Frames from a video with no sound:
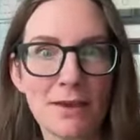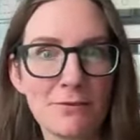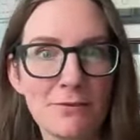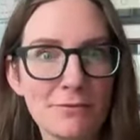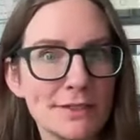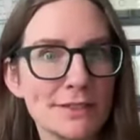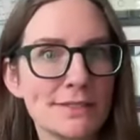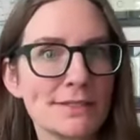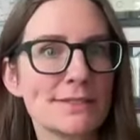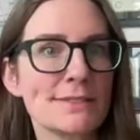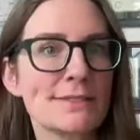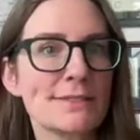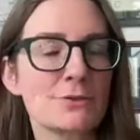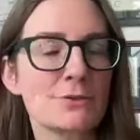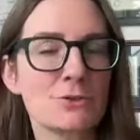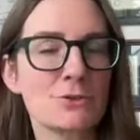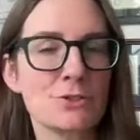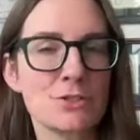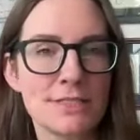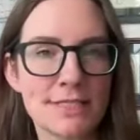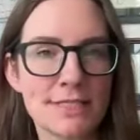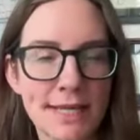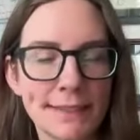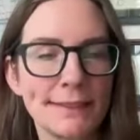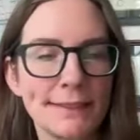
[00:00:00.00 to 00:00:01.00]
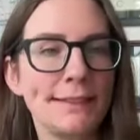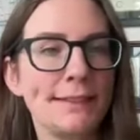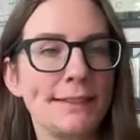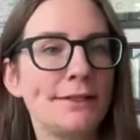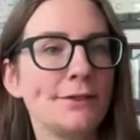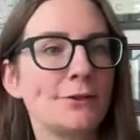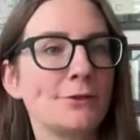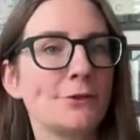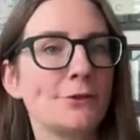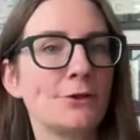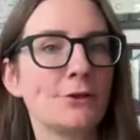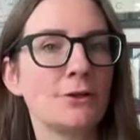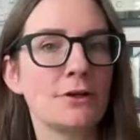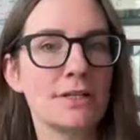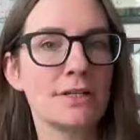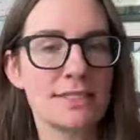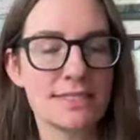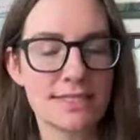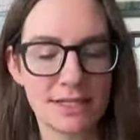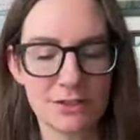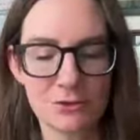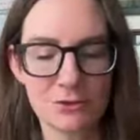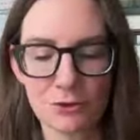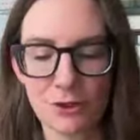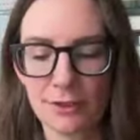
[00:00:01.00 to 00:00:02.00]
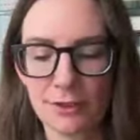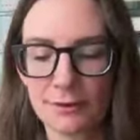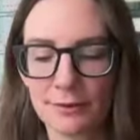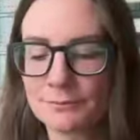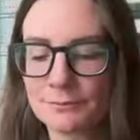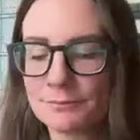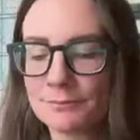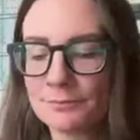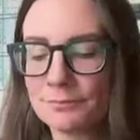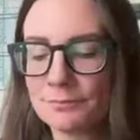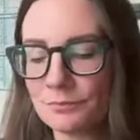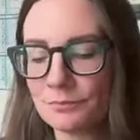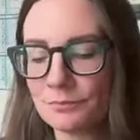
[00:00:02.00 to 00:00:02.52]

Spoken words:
evidence or study or etc.